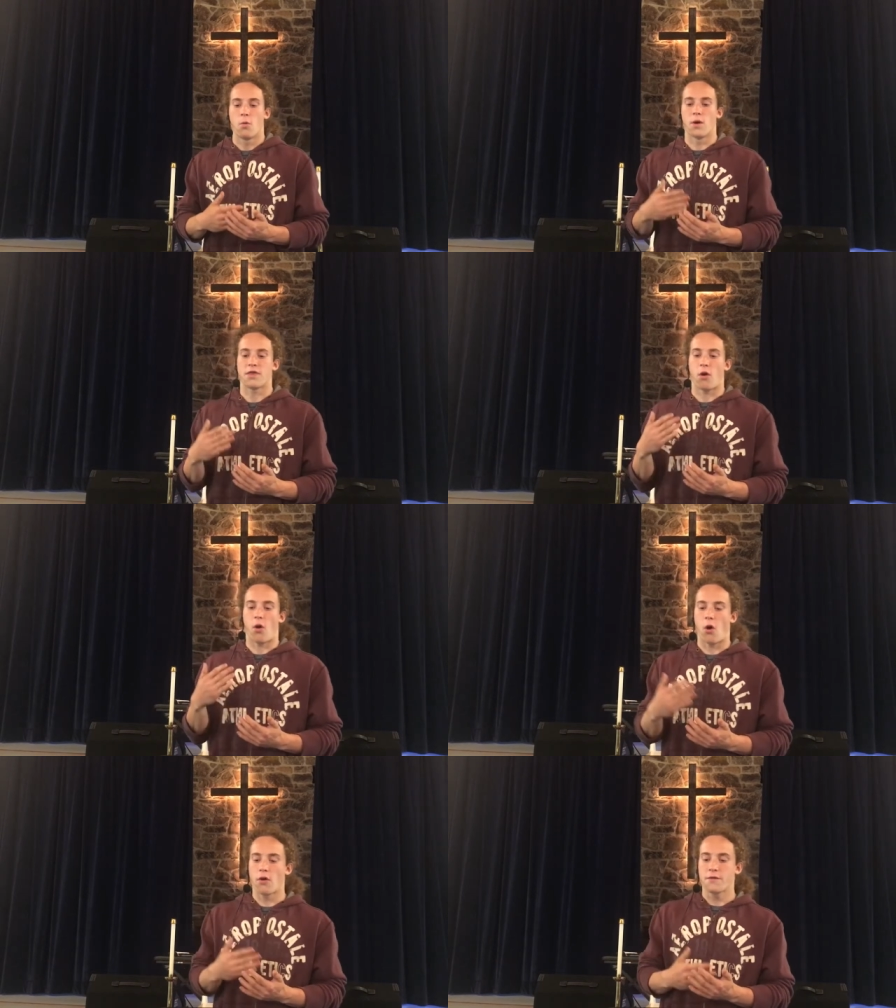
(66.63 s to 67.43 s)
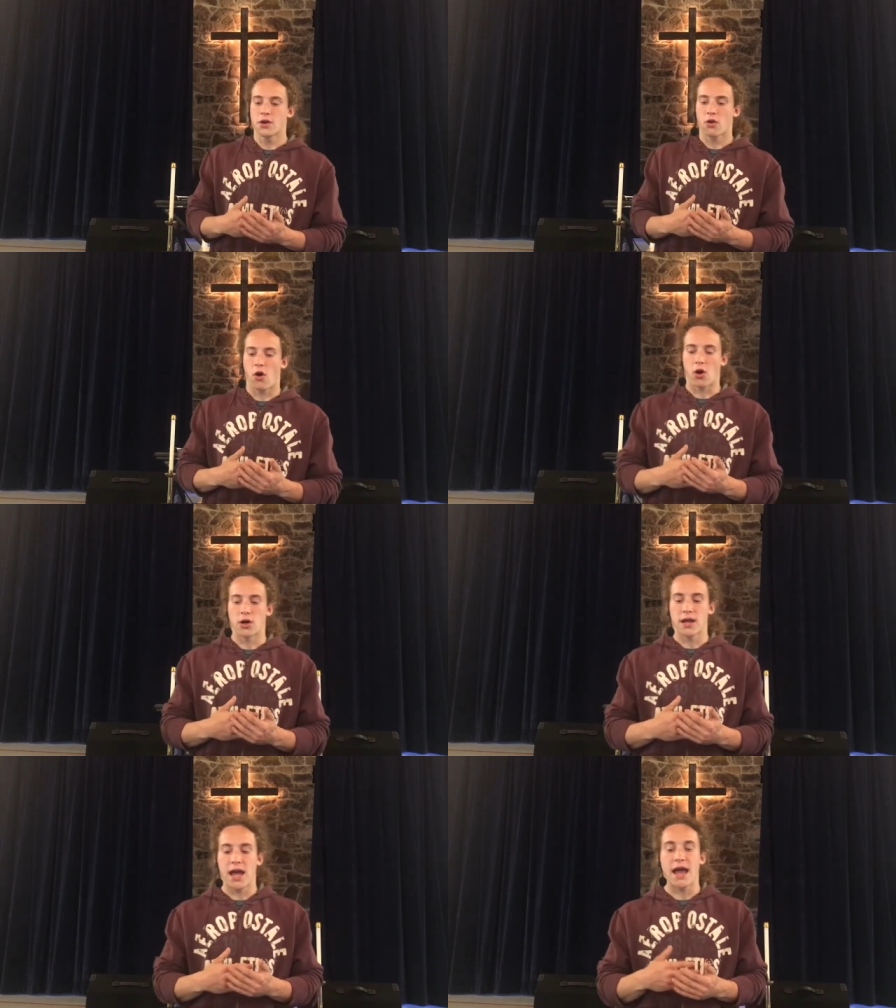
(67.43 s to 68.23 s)
with all of your
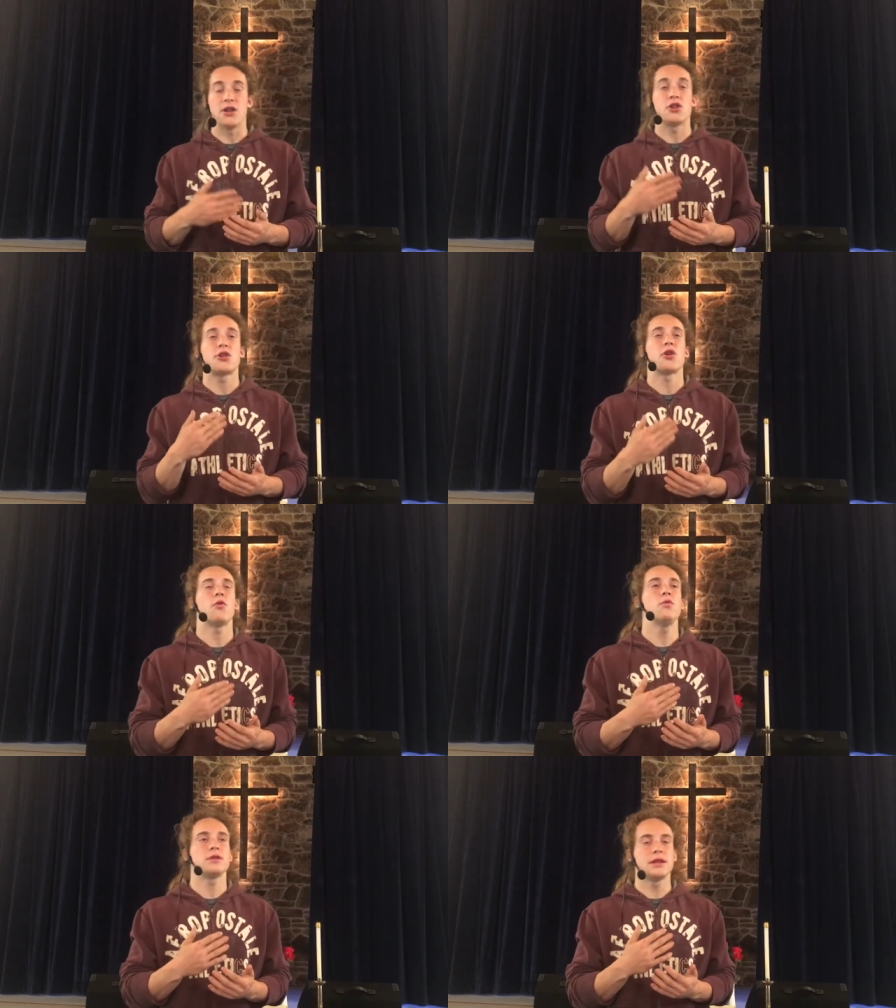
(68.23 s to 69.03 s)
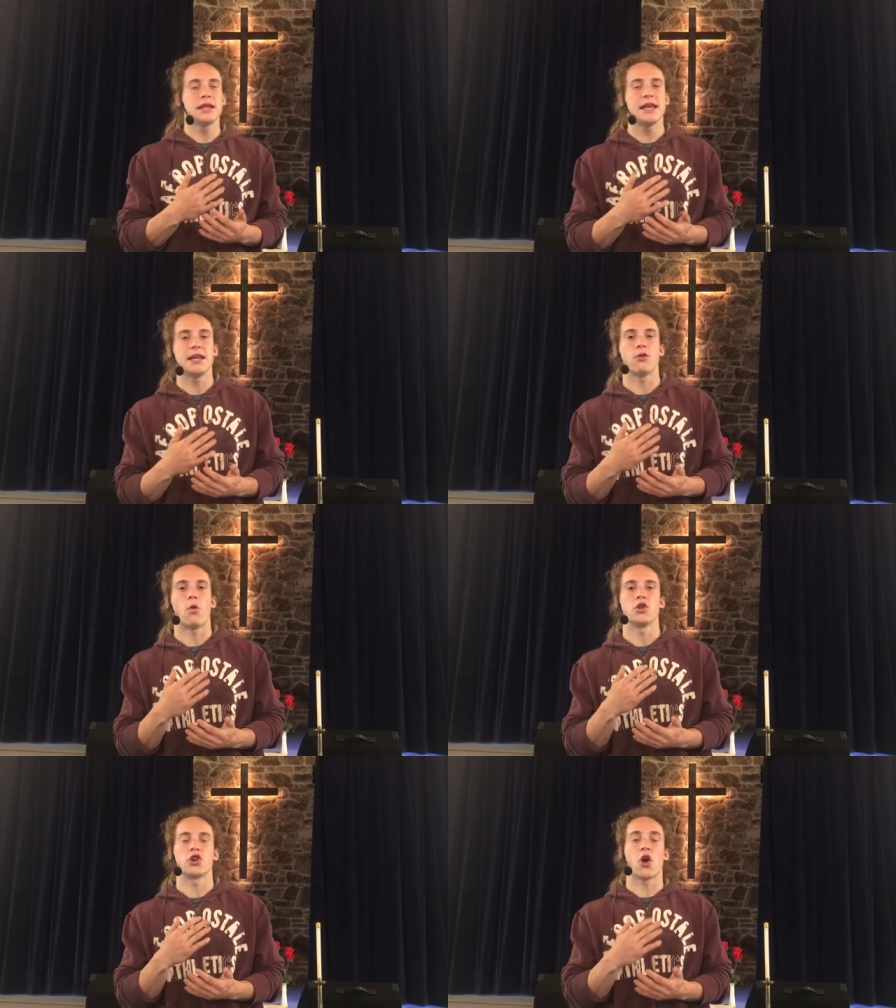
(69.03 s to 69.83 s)
heart and don't lean
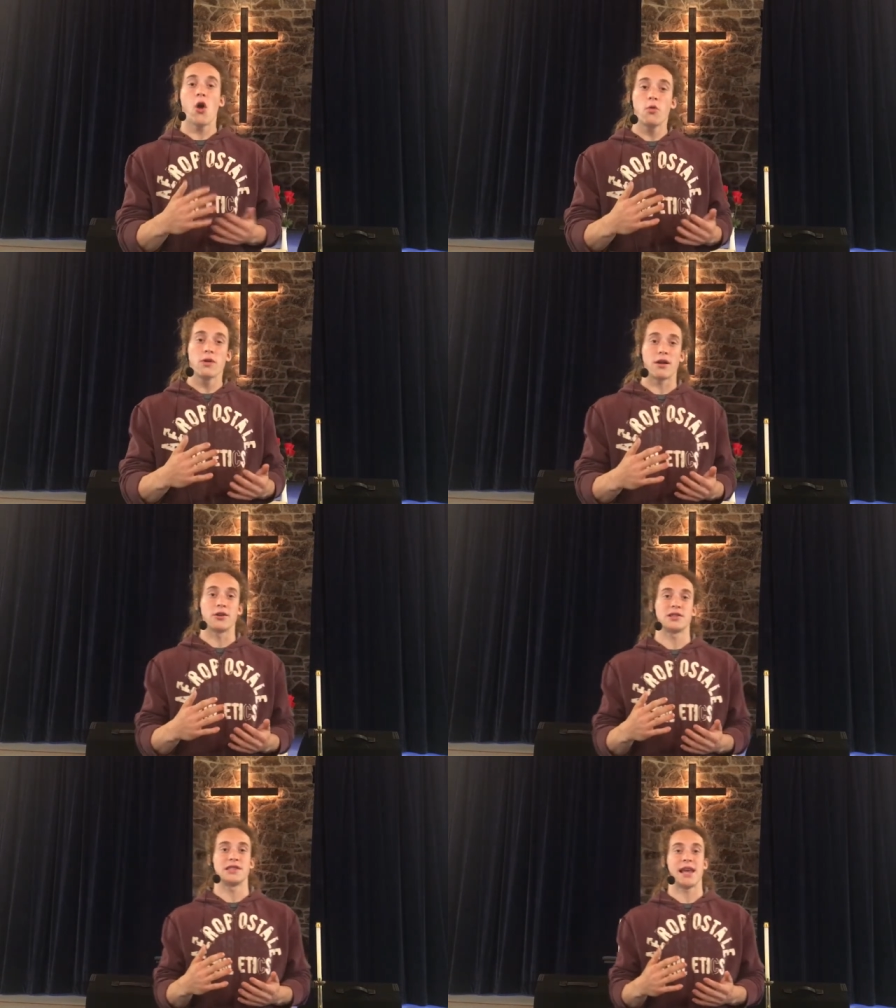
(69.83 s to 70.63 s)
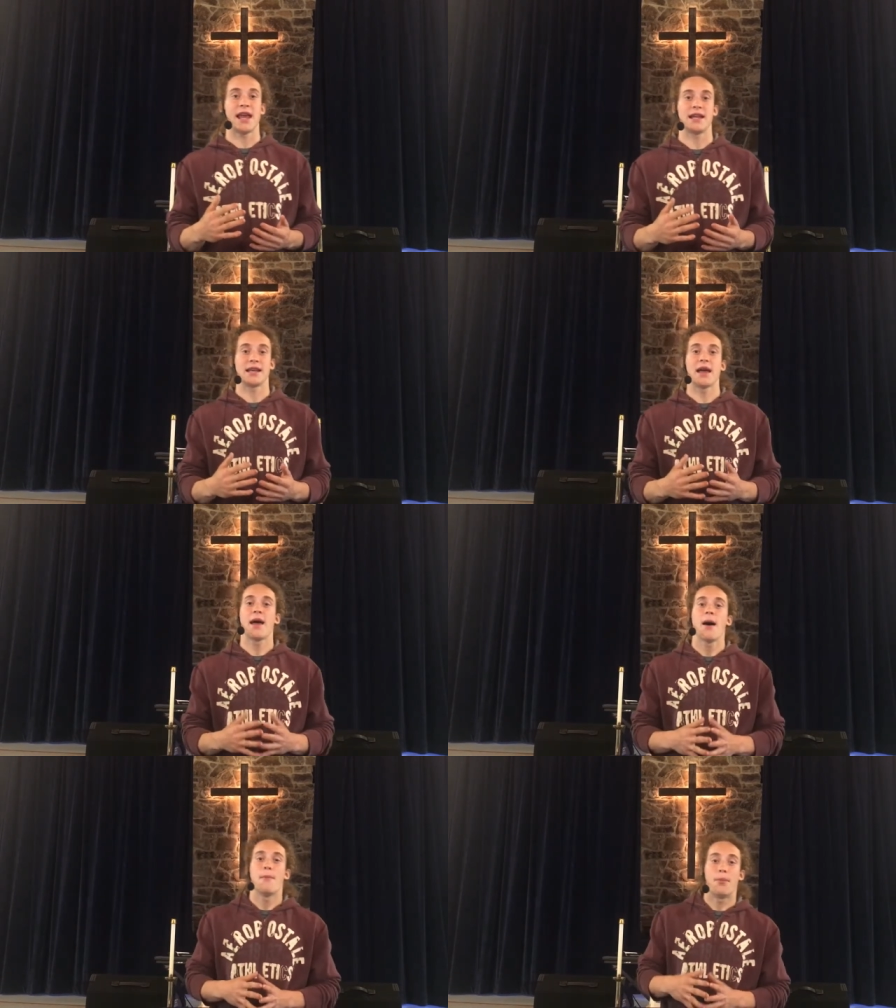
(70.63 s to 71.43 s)
on your own understanding,
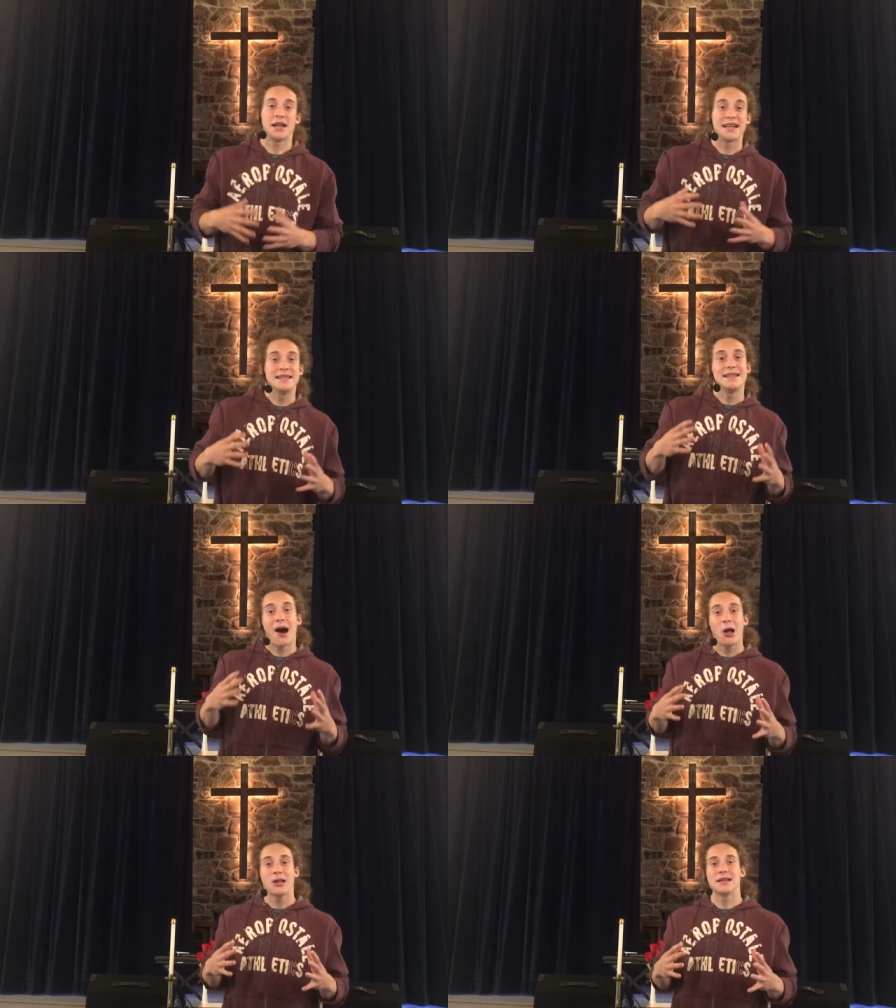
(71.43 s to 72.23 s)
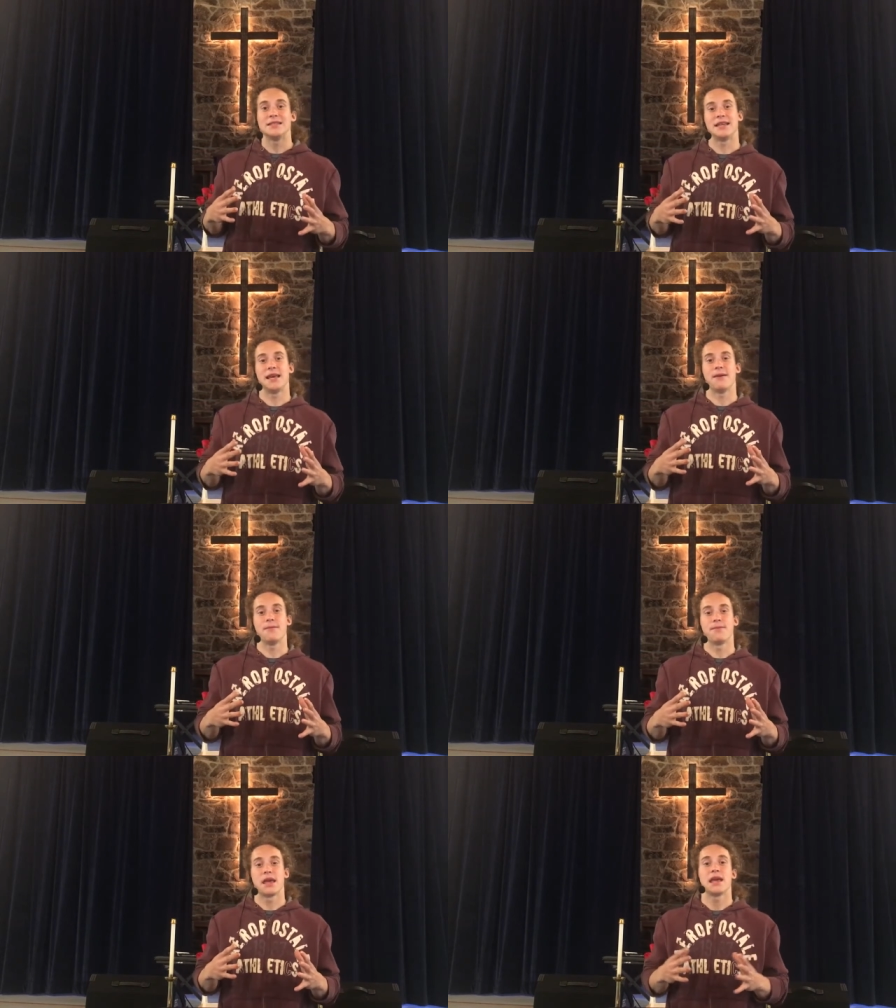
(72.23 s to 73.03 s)
but acknowledge
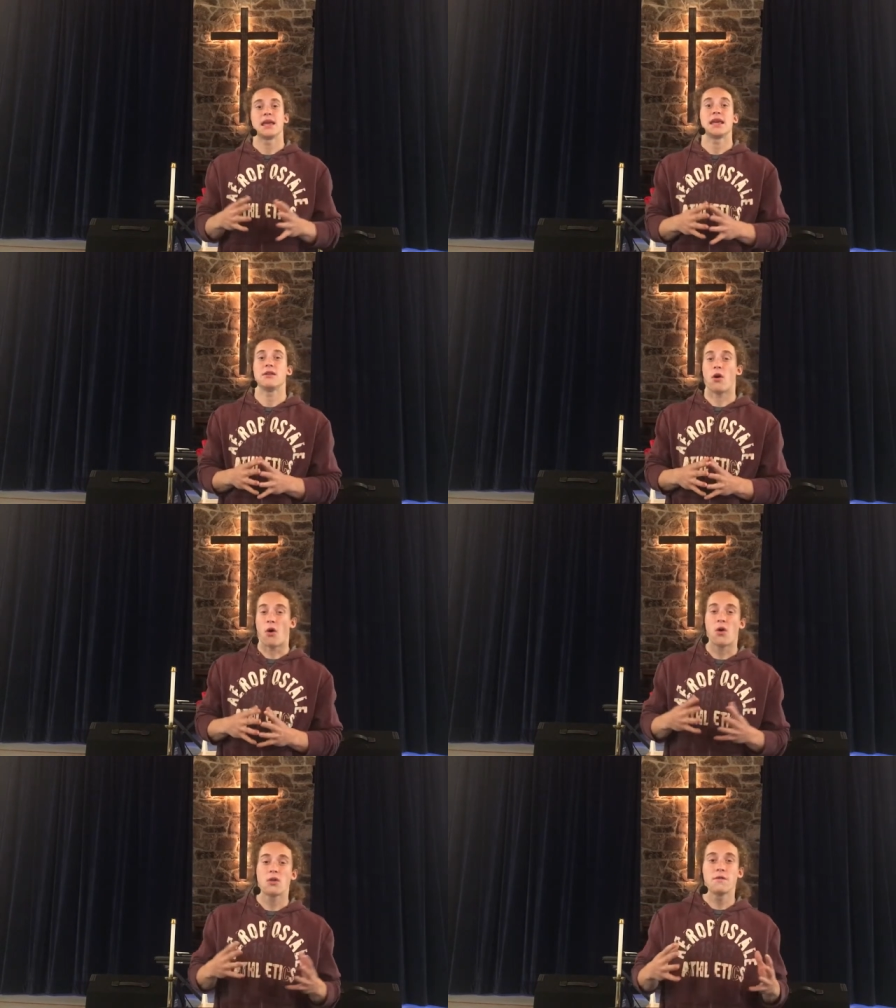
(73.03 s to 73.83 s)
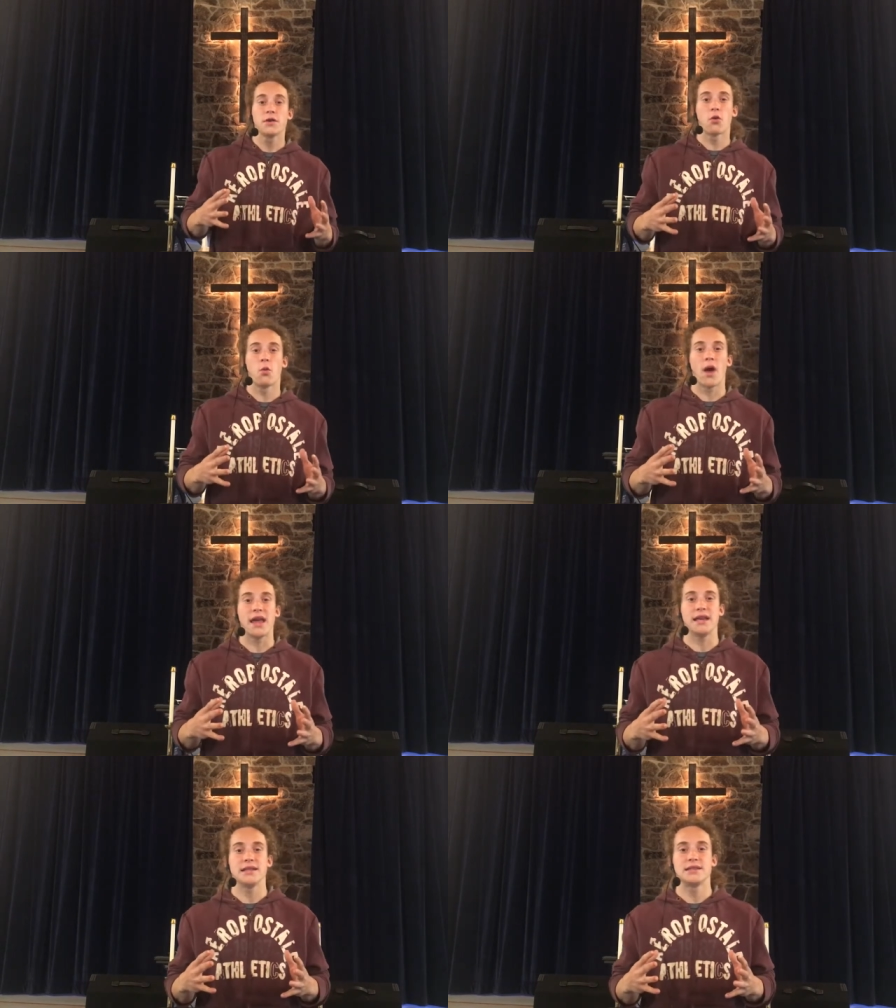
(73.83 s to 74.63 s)
him in all of your
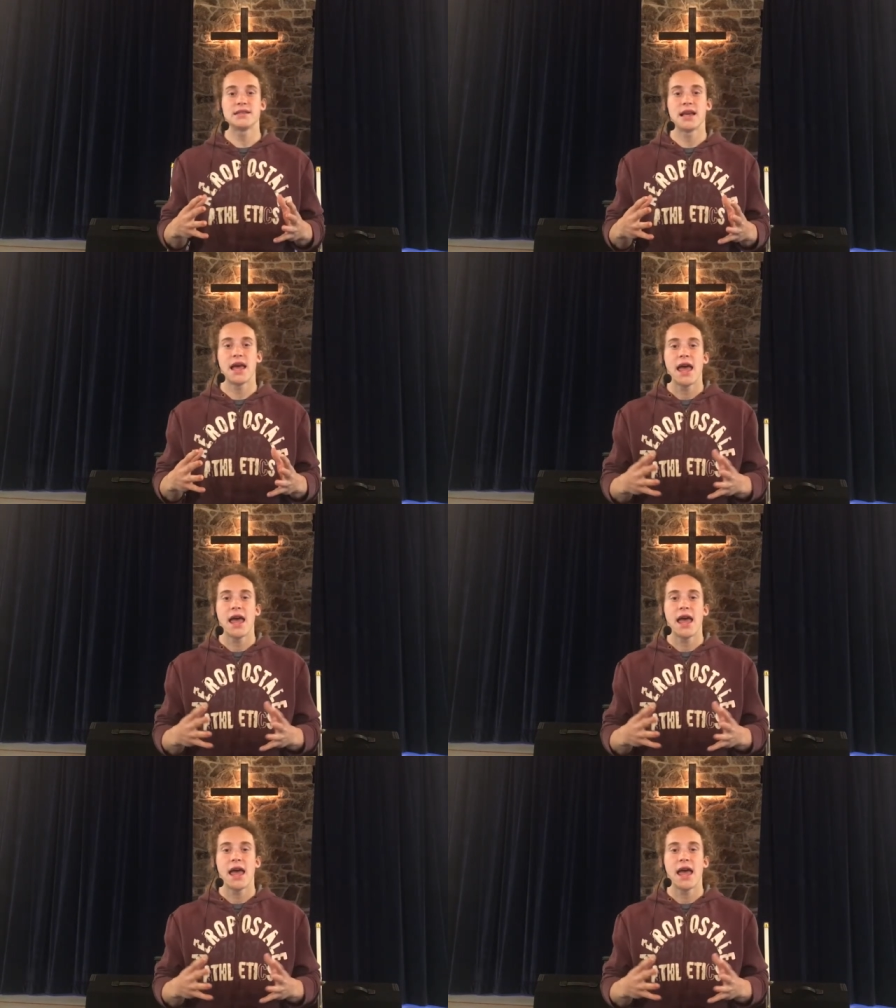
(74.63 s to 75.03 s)
ways,